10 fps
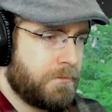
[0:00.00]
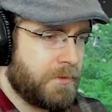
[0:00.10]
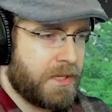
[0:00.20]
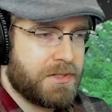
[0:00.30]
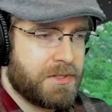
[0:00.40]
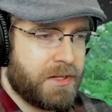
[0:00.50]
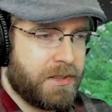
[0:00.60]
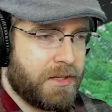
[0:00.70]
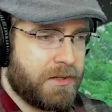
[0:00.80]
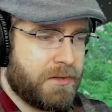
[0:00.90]
With that strength,
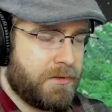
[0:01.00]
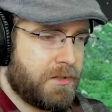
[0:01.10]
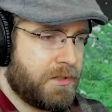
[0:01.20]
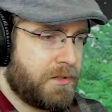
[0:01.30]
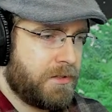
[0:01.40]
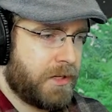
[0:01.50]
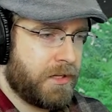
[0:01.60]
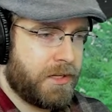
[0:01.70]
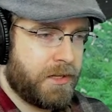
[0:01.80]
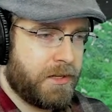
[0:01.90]
I
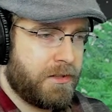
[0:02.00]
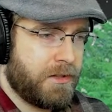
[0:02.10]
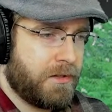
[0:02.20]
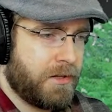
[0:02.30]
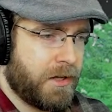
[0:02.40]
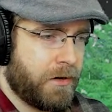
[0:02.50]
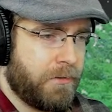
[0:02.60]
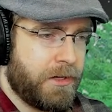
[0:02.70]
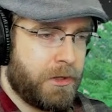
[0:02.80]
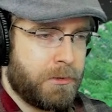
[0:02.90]
could get it out of
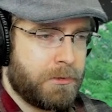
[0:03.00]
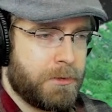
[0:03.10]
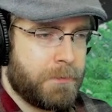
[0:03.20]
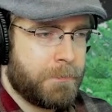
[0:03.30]
any hold.